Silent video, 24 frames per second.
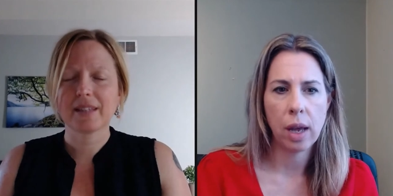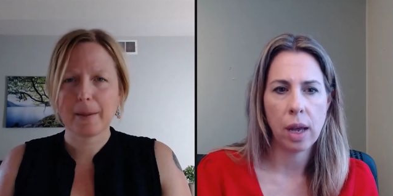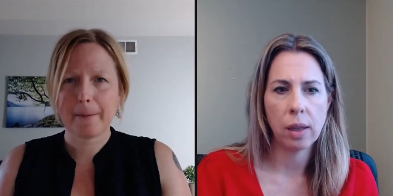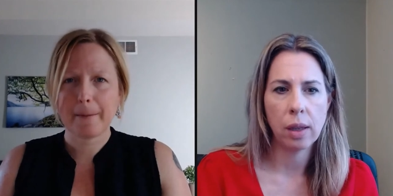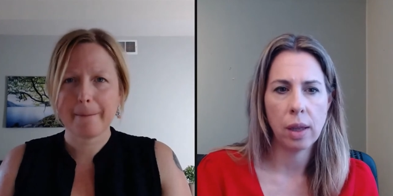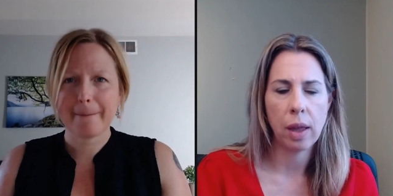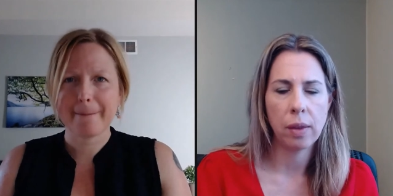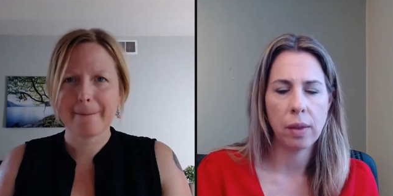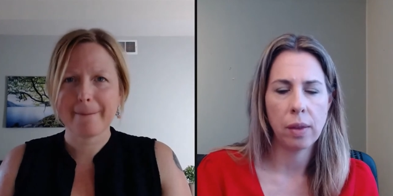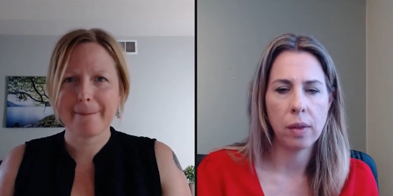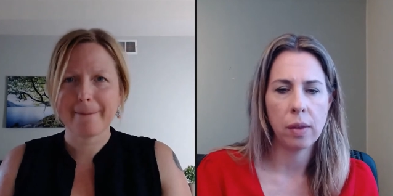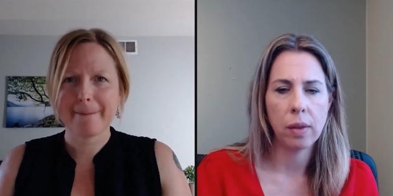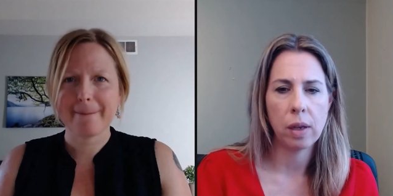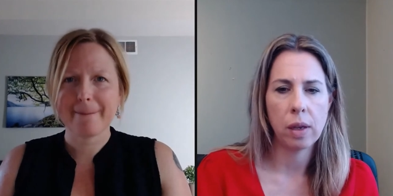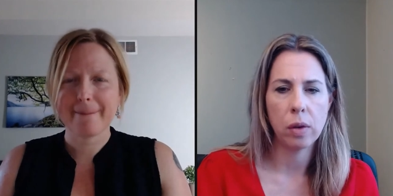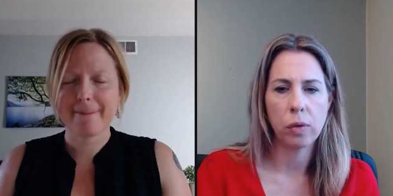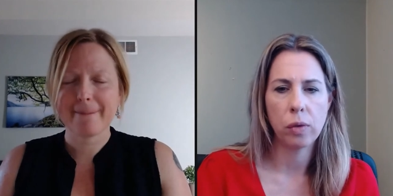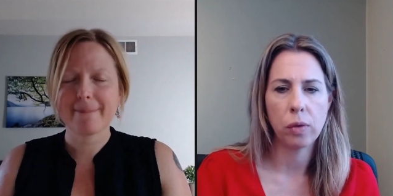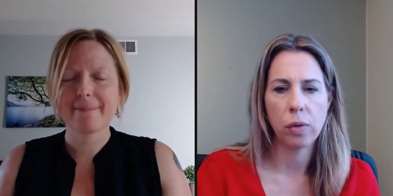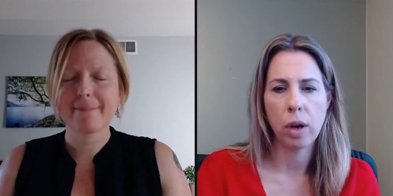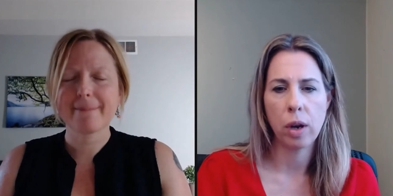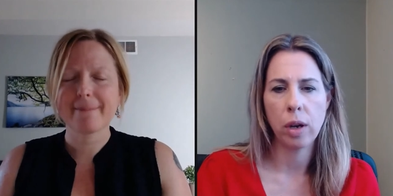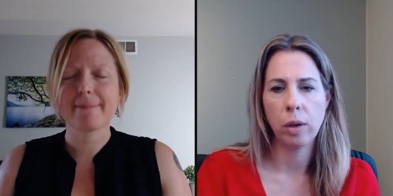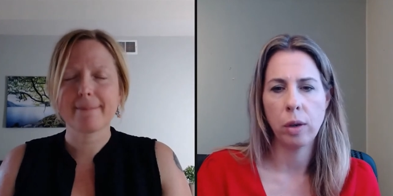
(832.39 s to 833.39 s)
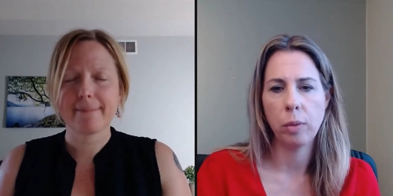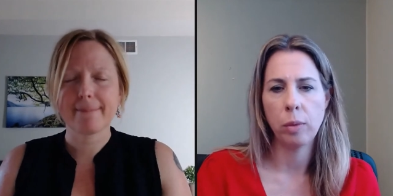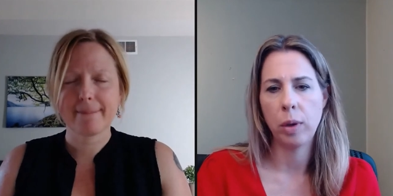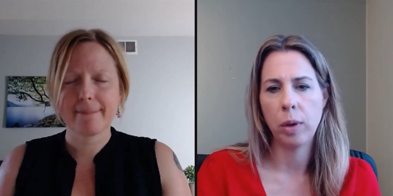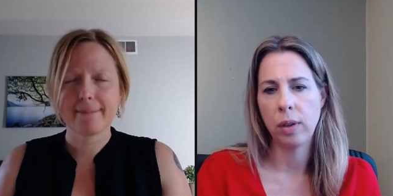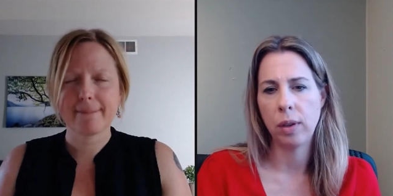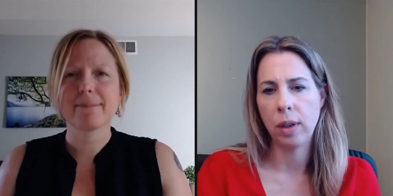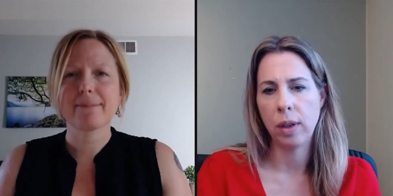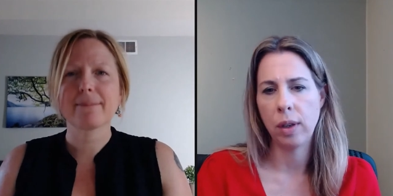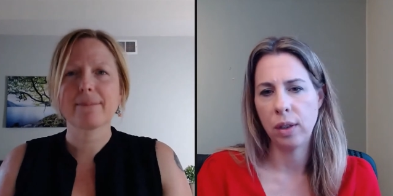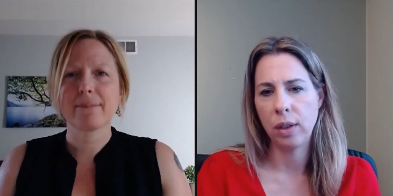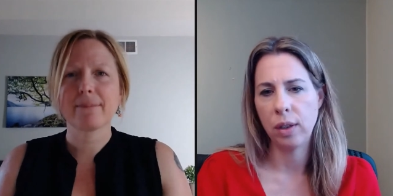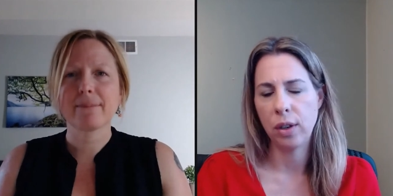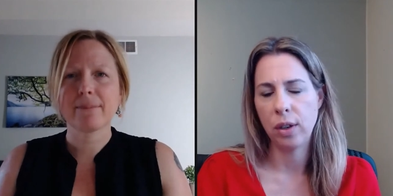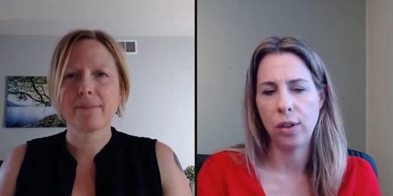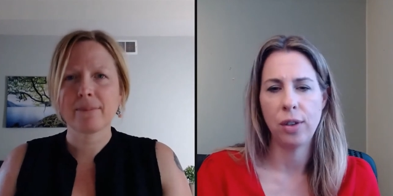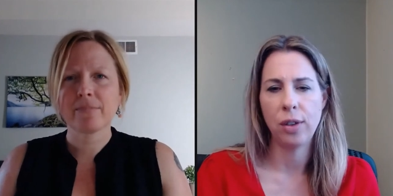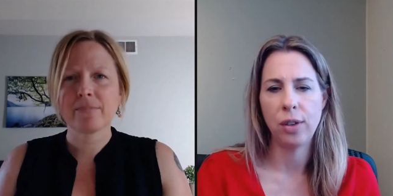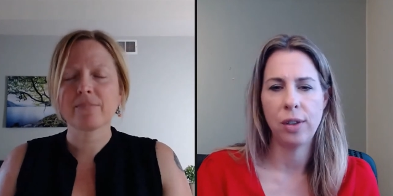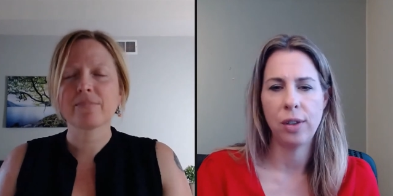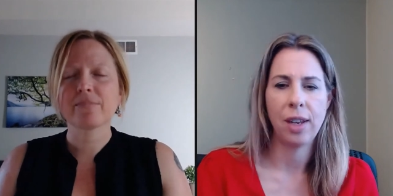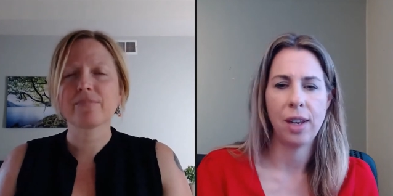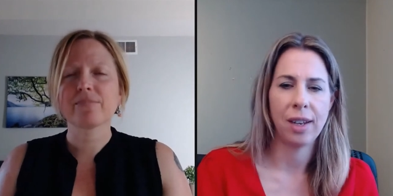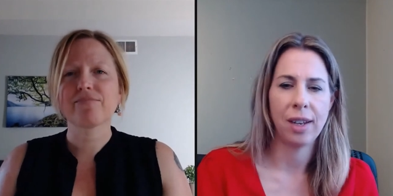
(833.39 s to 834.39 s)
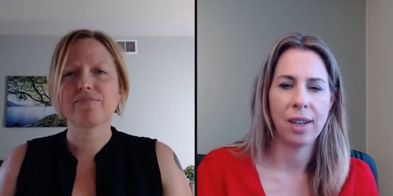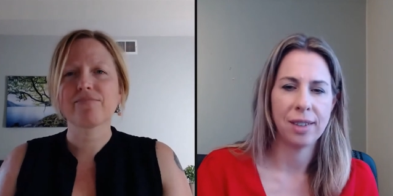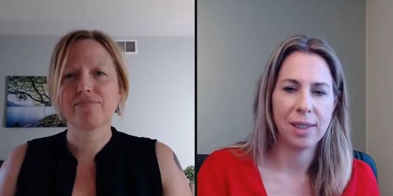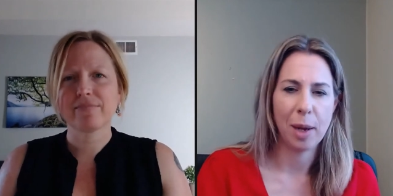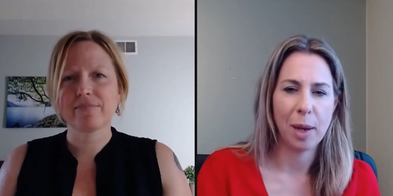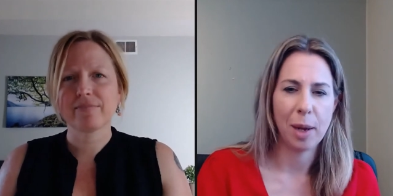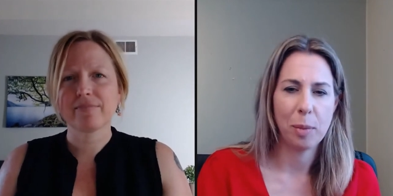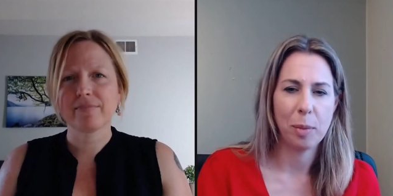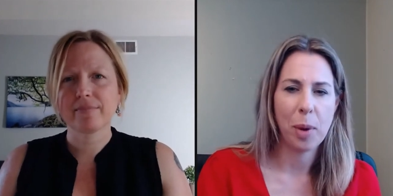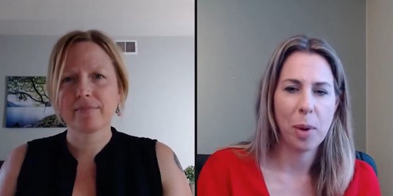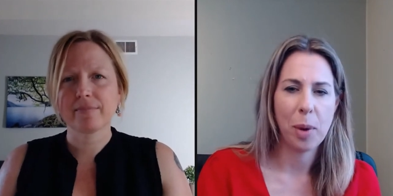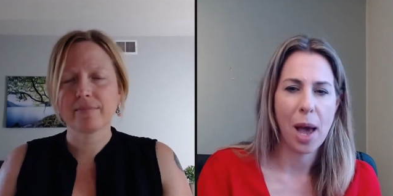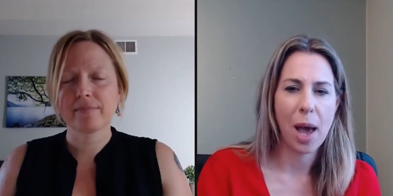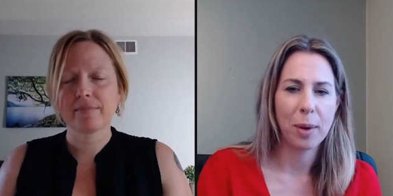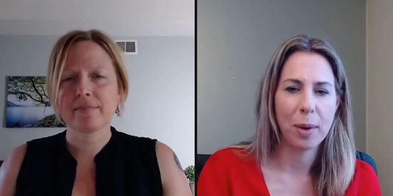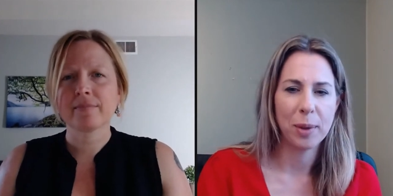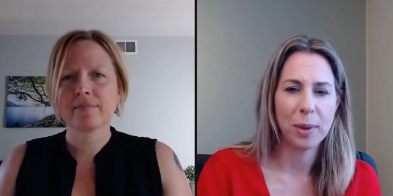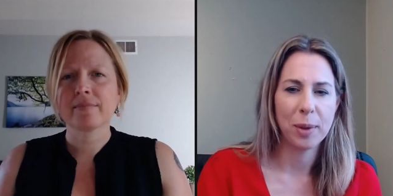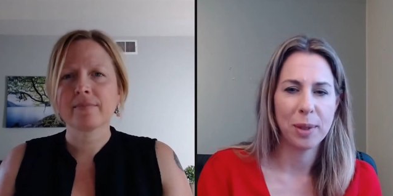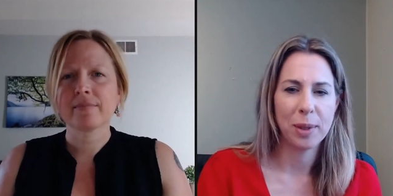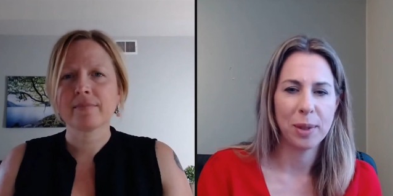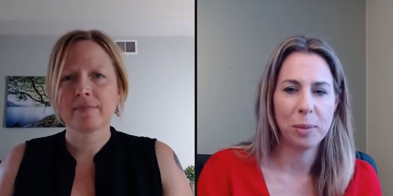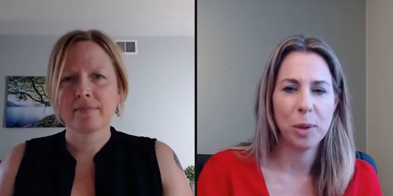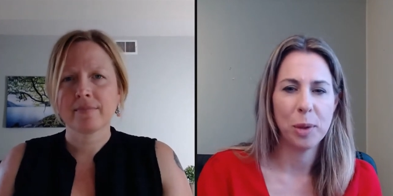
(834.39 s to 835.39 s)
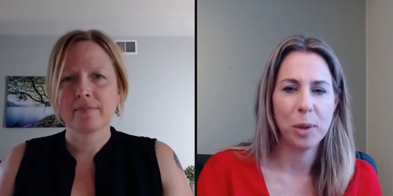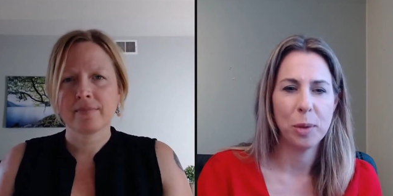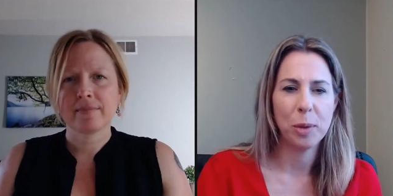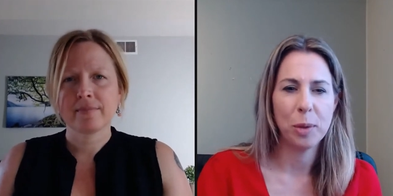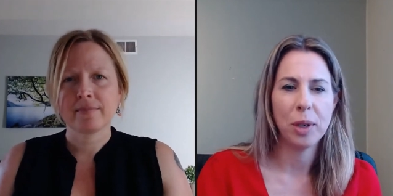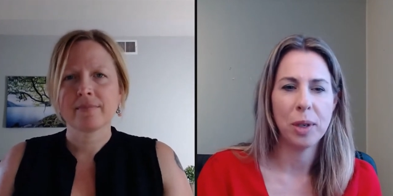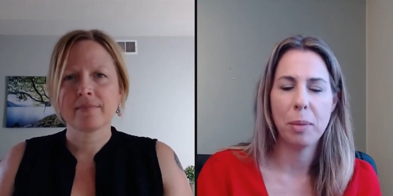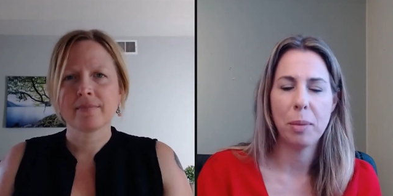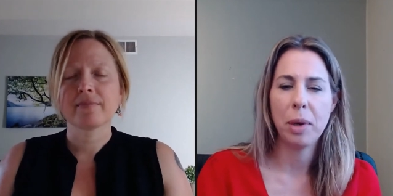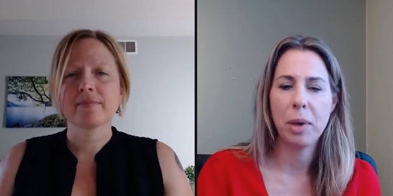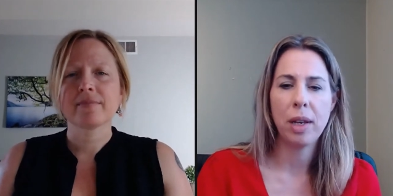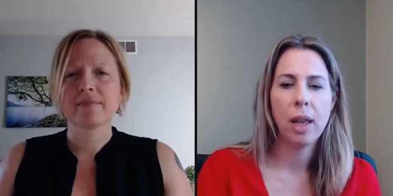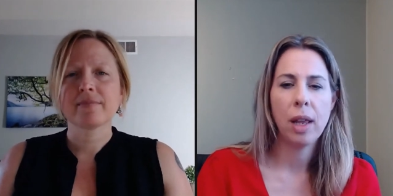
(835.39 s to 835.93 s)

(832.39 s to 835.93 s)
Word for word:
Speaker 1: on the legal front but then you know you take a step back with some new bill i mean